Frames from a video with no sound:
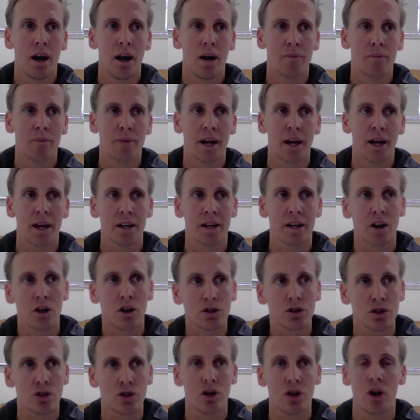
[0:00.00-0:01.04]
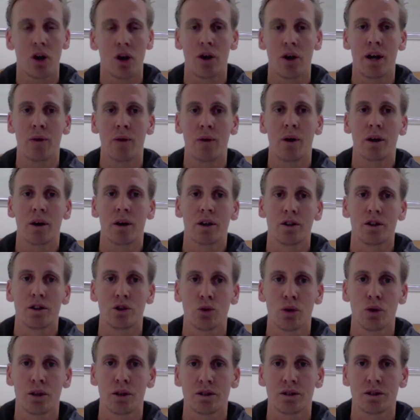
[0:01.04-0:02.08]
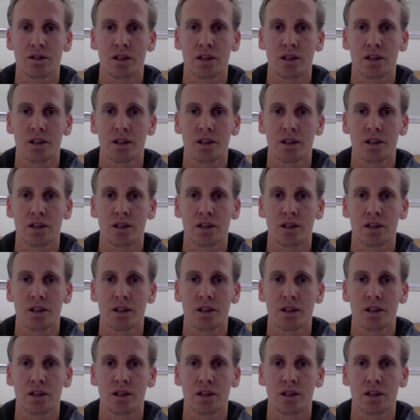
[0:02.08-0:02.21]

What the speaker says: yeah, it goes to show anyone can do it.